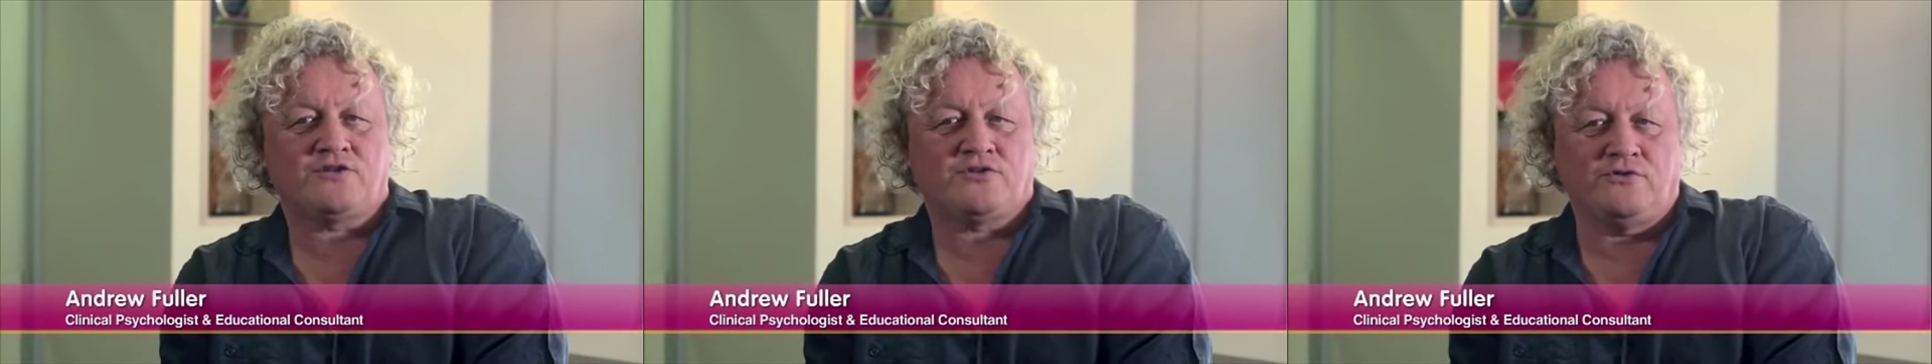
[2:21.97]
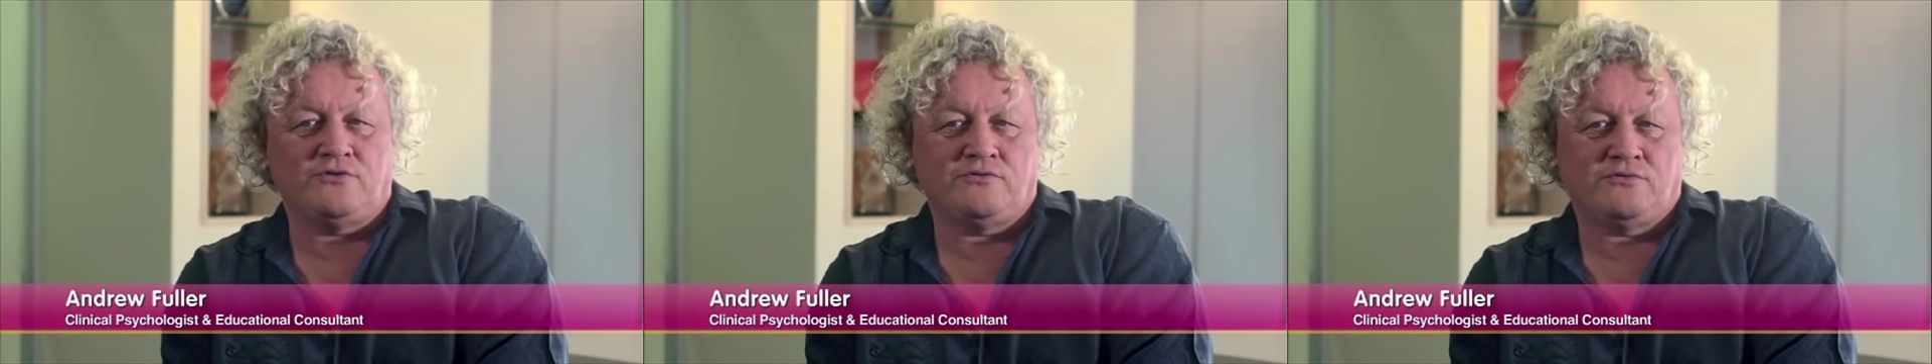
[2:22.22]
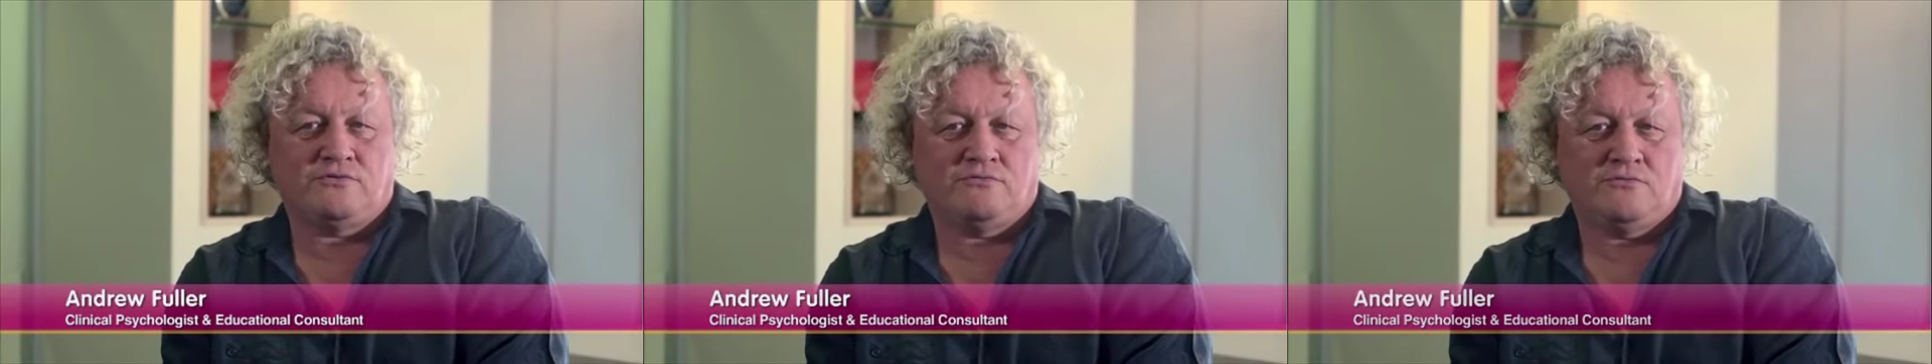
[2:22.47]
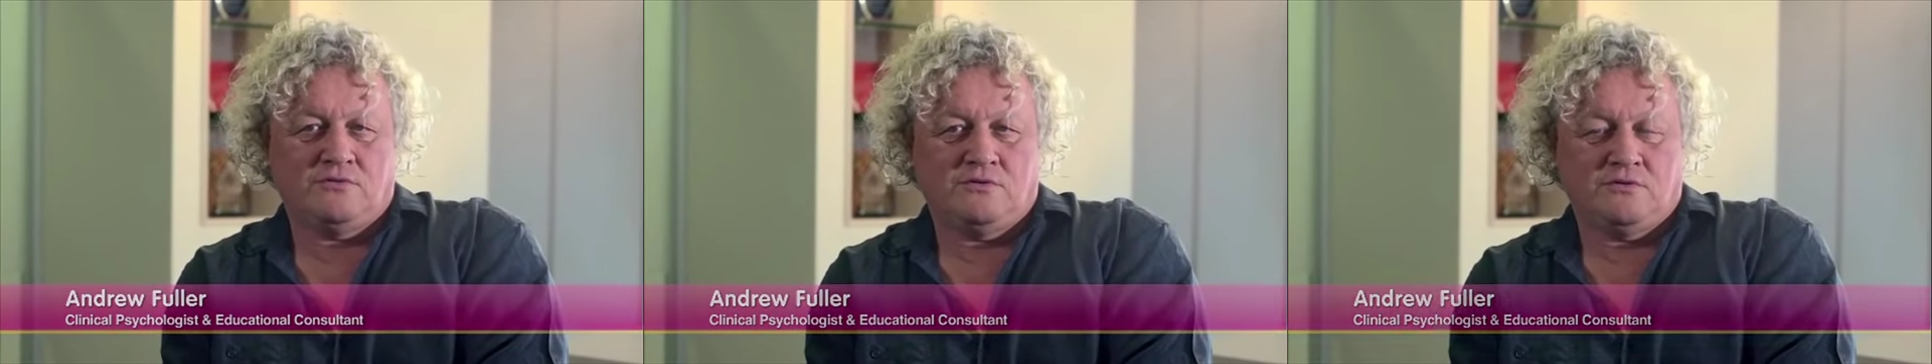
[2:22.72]
student
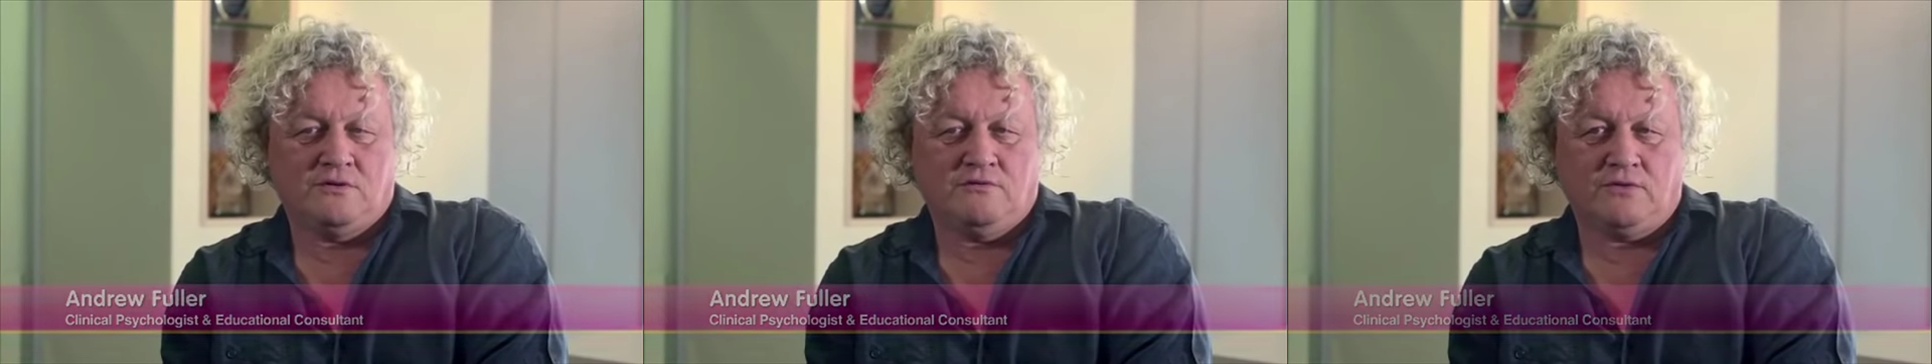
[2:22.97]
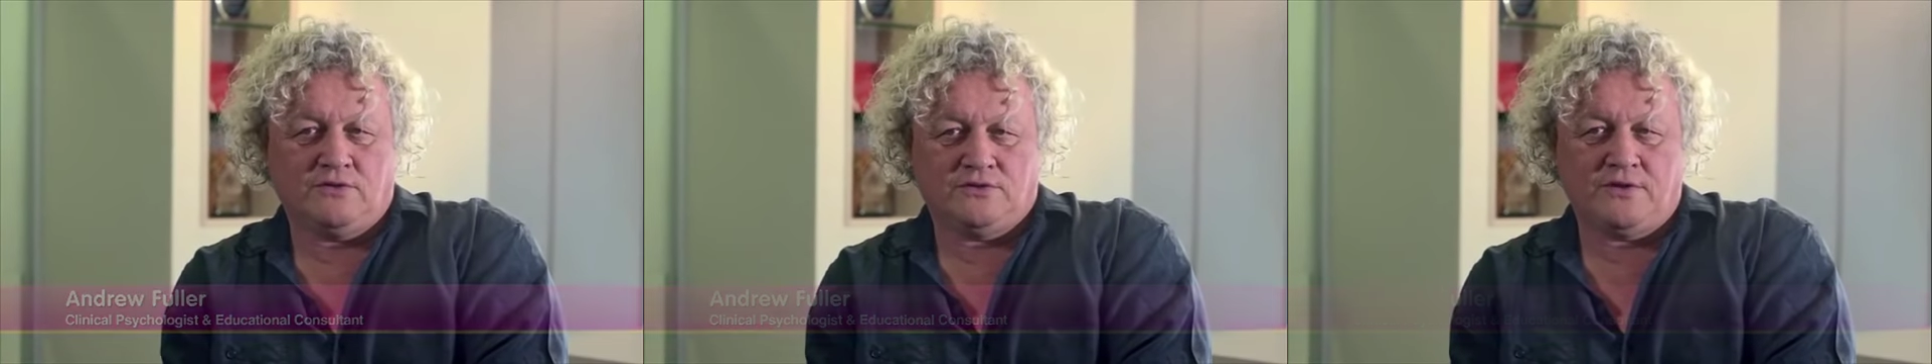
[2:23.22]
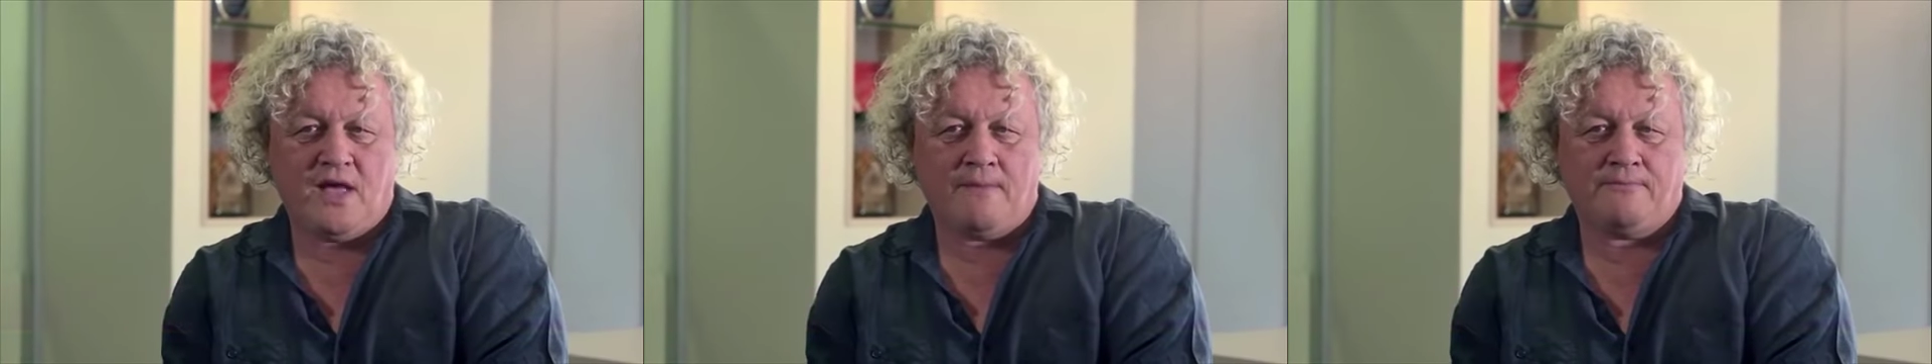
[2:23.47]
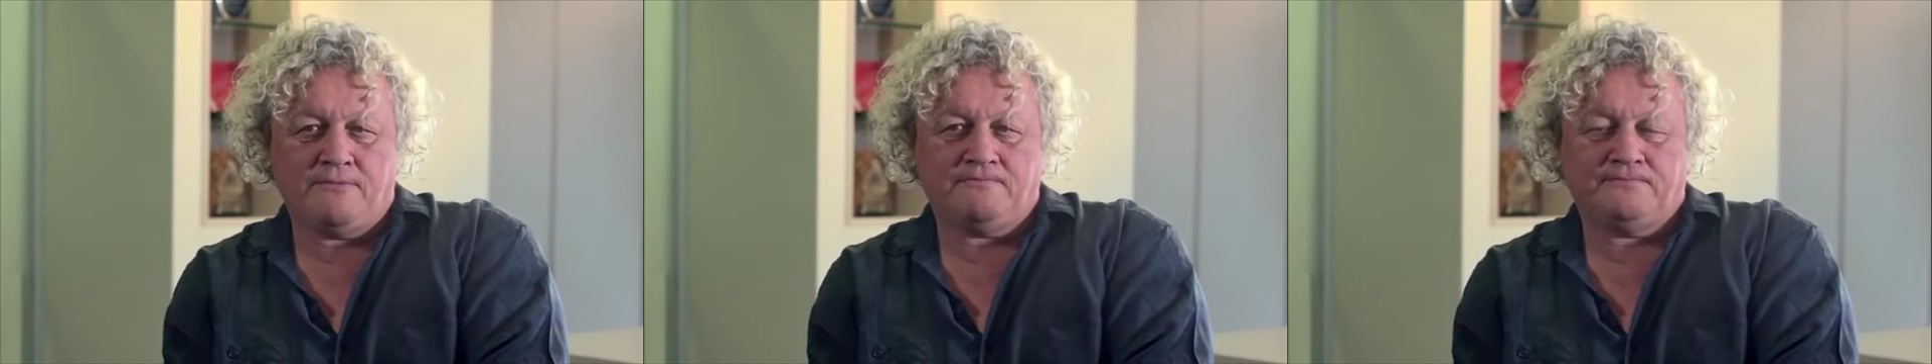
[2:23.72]
of what should
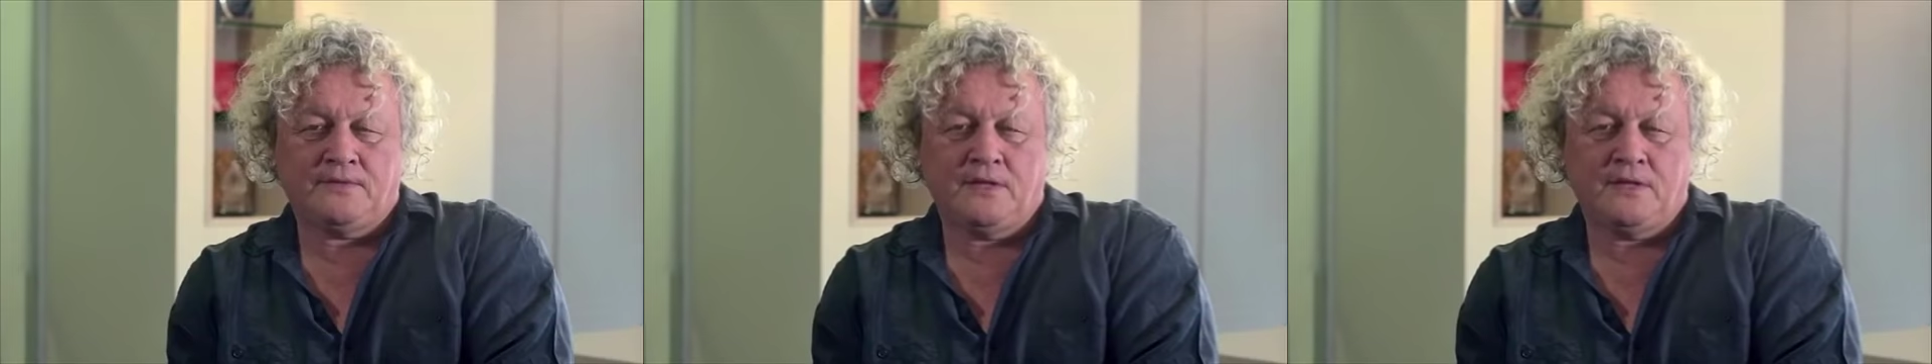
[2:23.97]
happen.